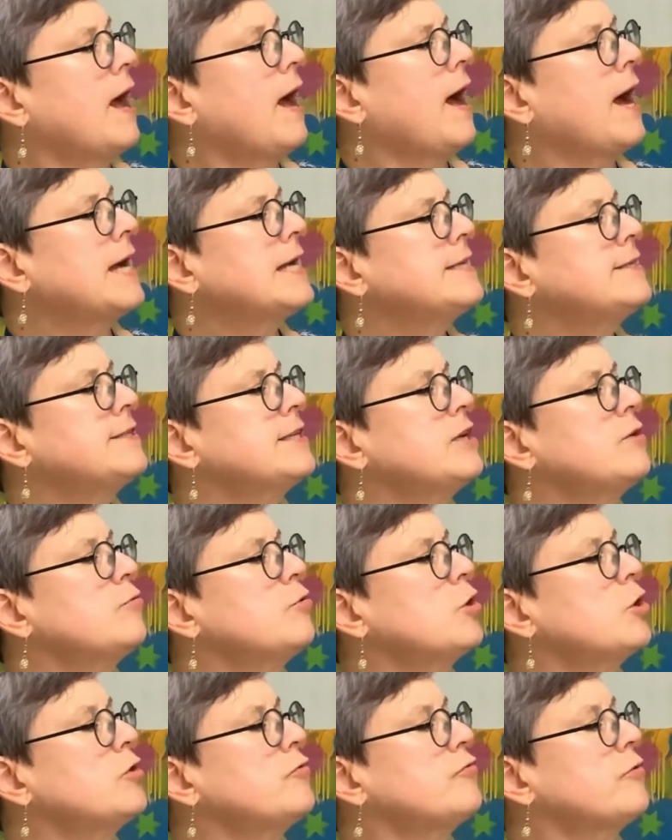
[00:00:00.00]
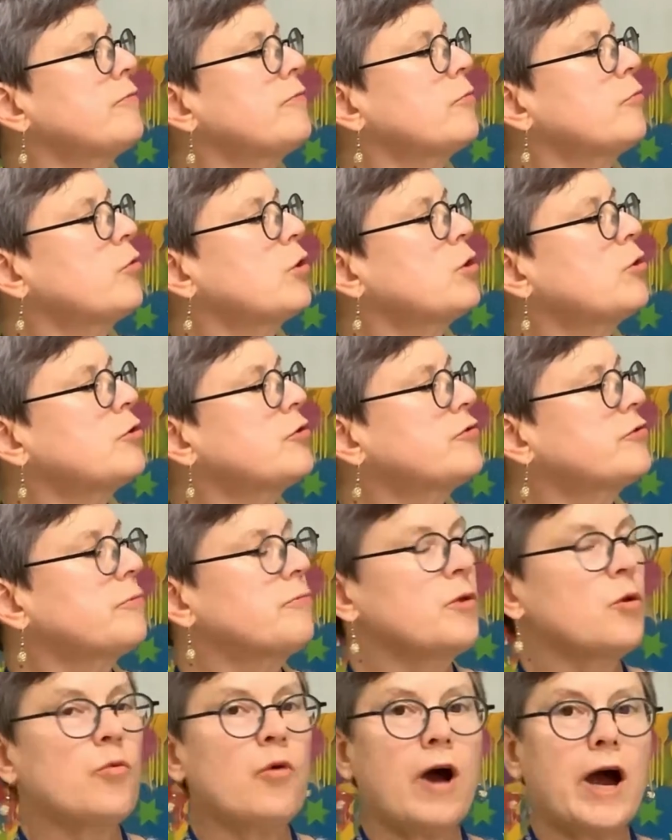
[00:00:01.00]
Isley rose
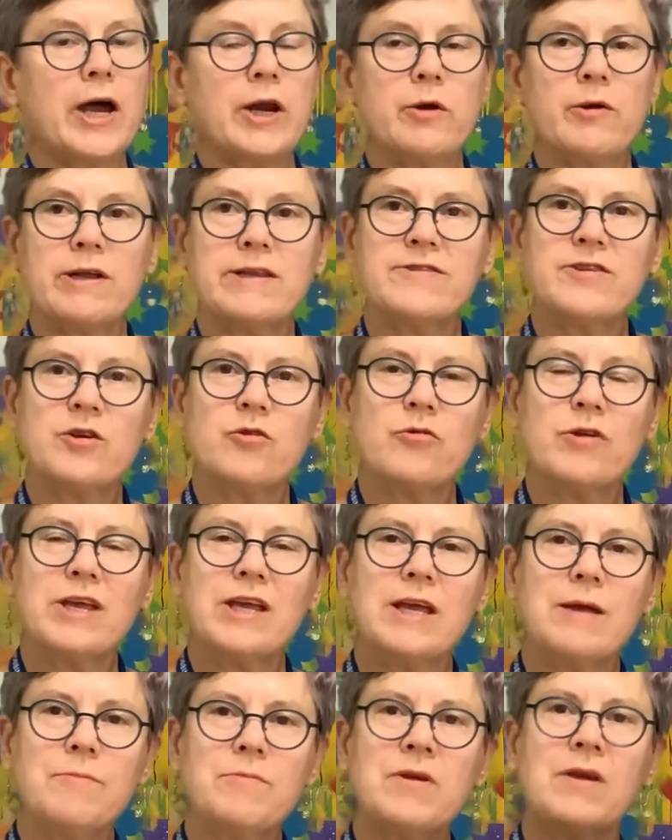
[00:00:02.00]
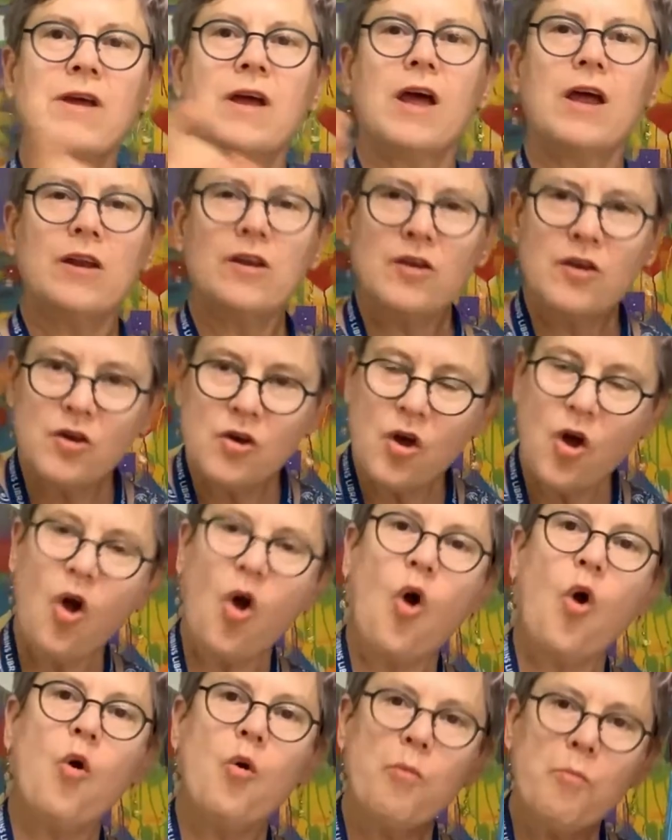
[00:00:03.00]
from the water and screamed,
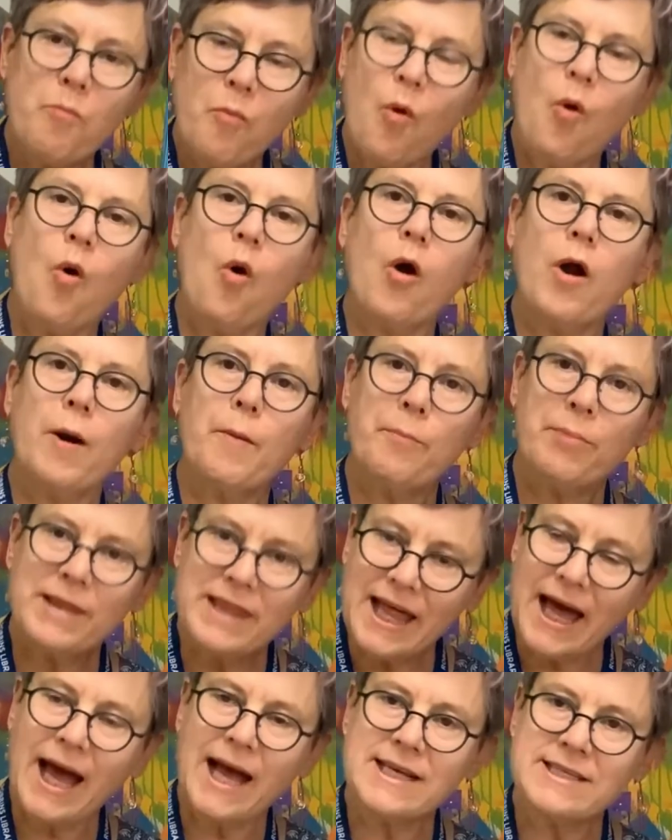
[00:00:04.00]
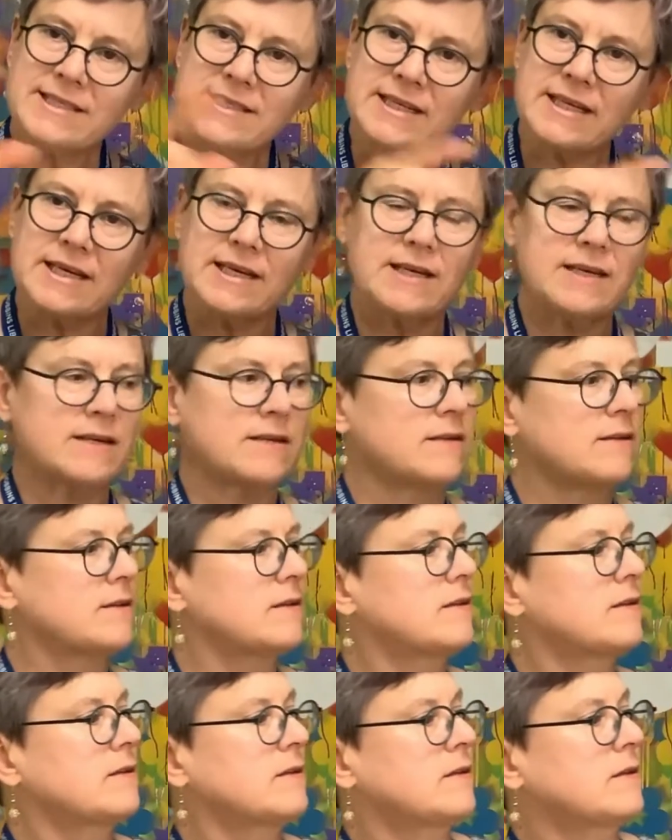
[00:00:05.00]
"No more plastic!"
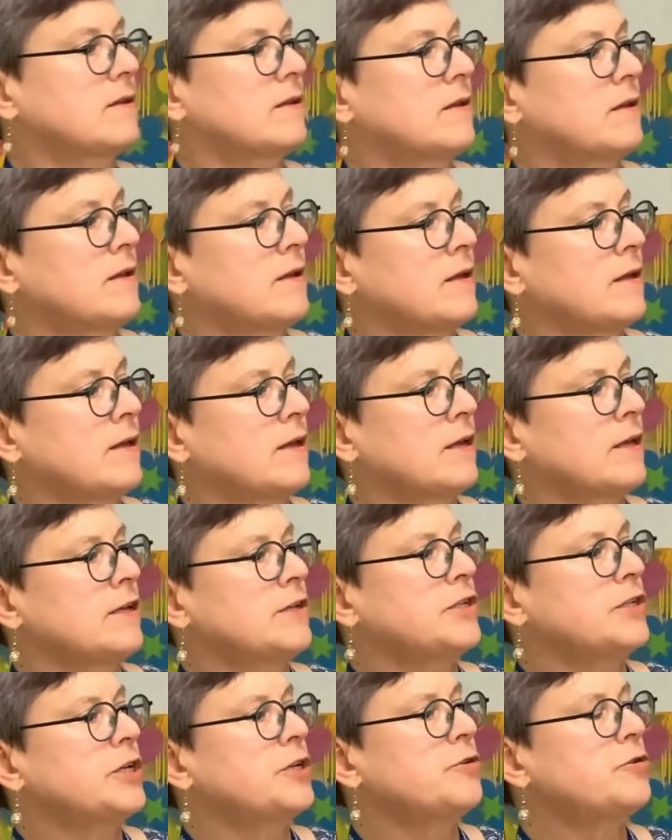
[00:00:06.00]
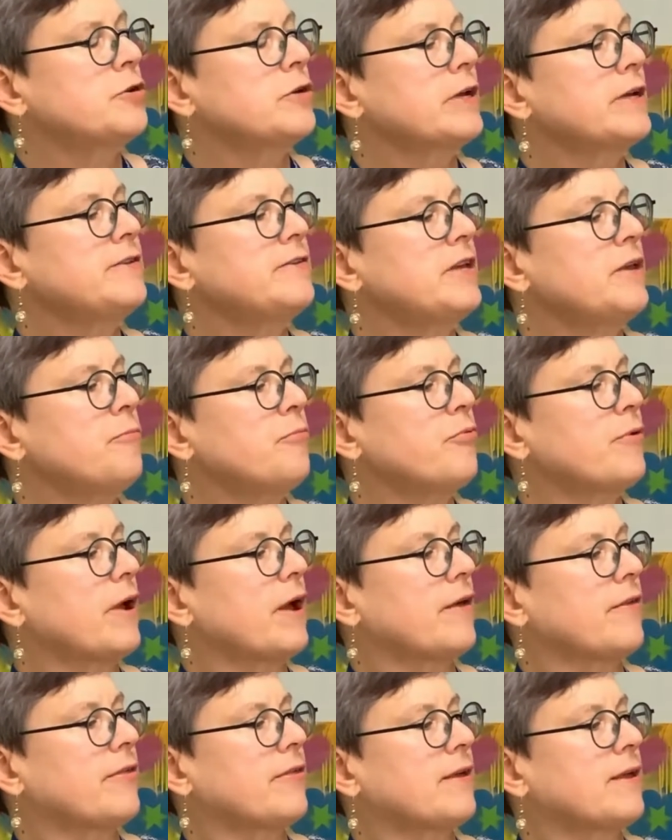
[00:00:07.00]
She took a deep
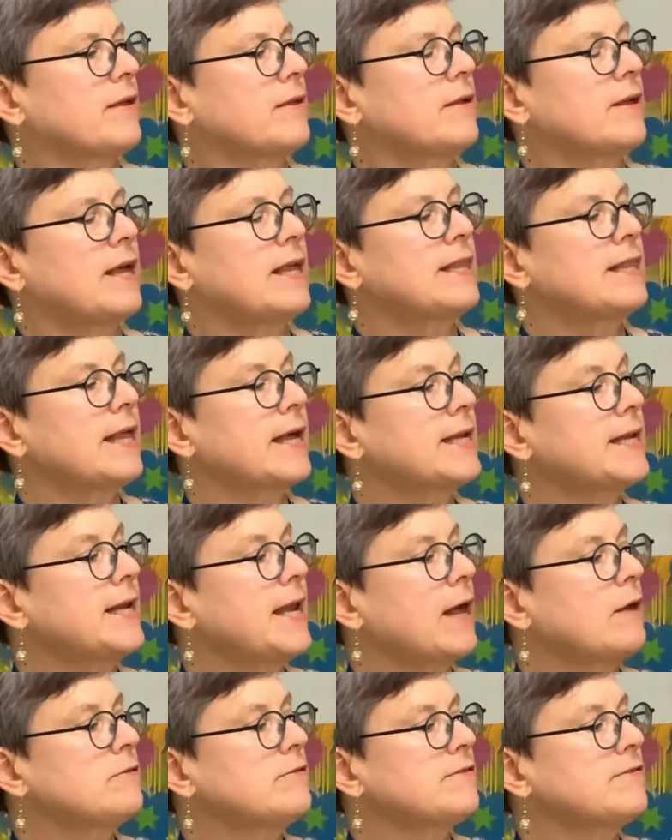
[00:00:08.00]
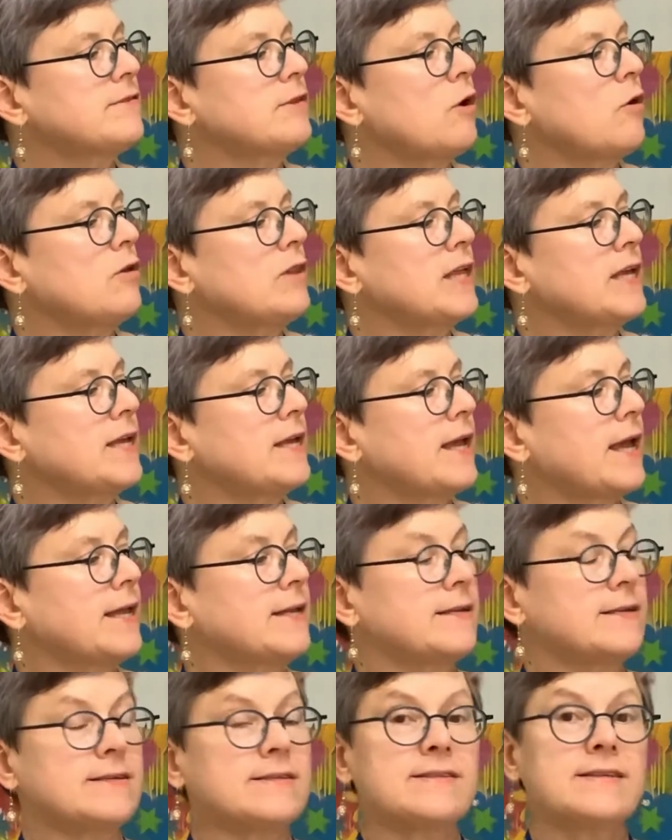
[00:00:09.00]
breath, let it out slowly,
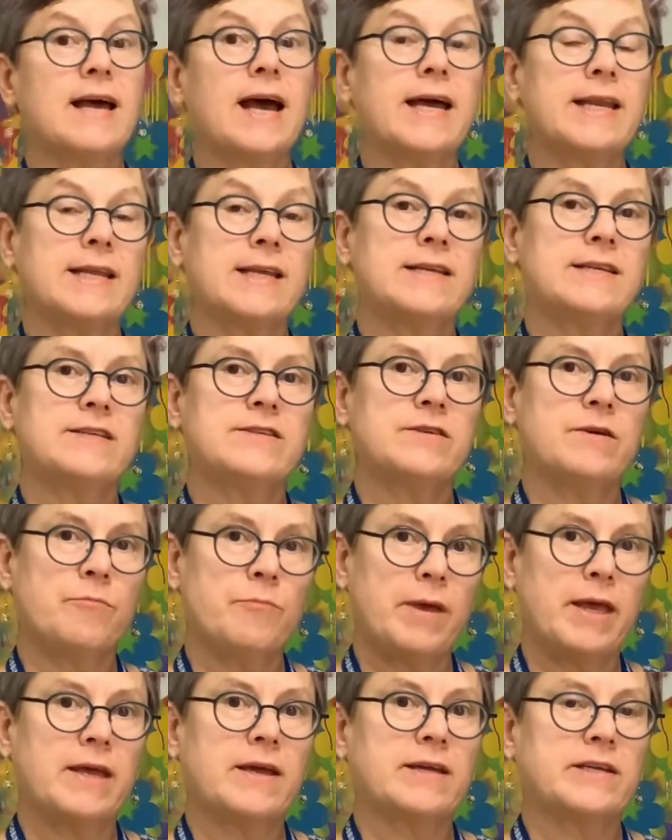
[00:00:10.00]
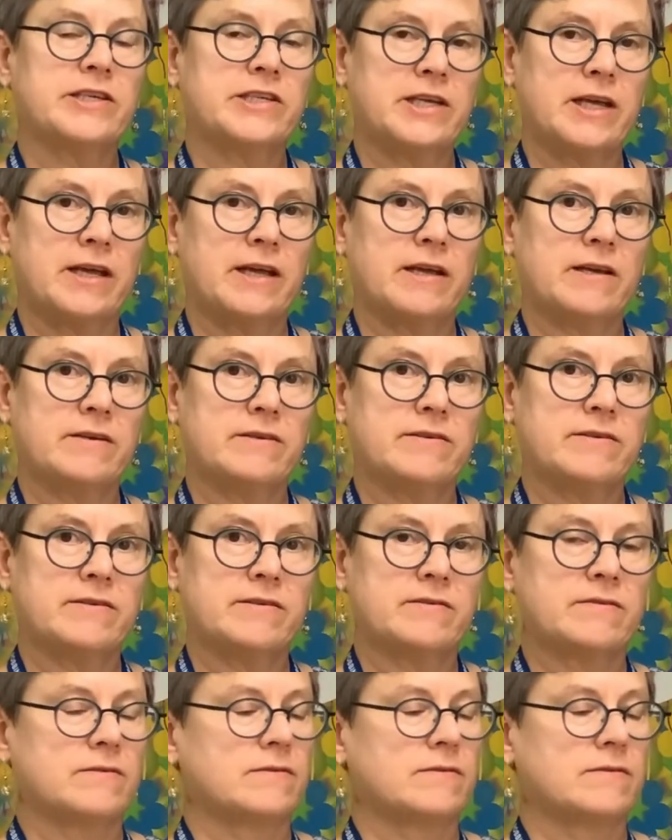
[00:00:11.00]
and decided to make a change.